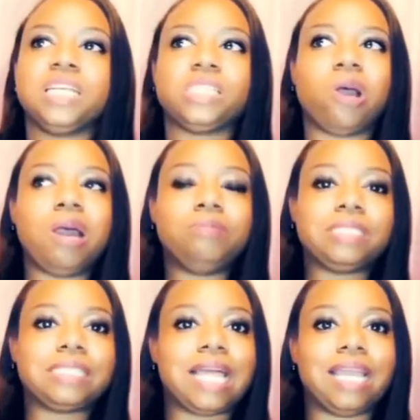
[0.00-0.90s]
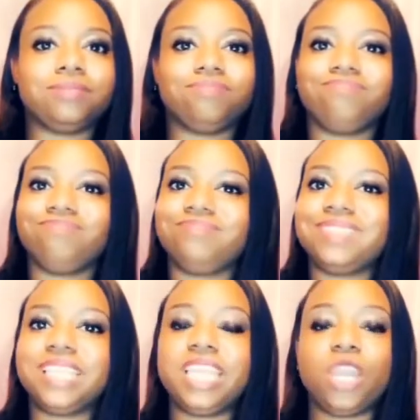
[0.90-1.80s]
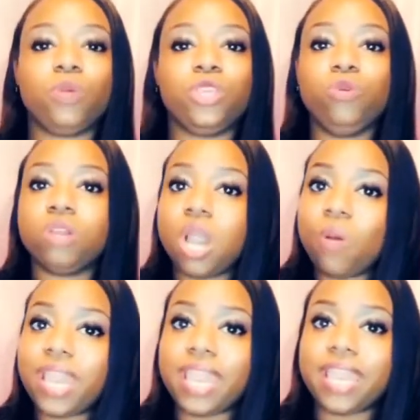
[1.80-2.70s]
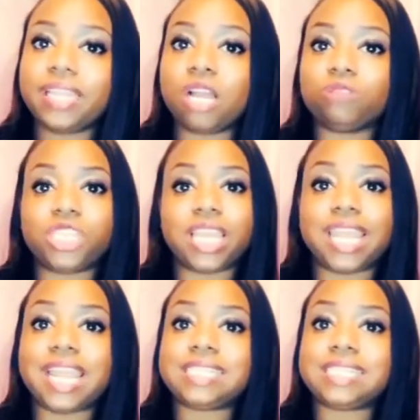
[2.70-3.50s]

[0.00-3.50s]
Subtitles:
So I'm just like, yeah, well, you go ahead and go check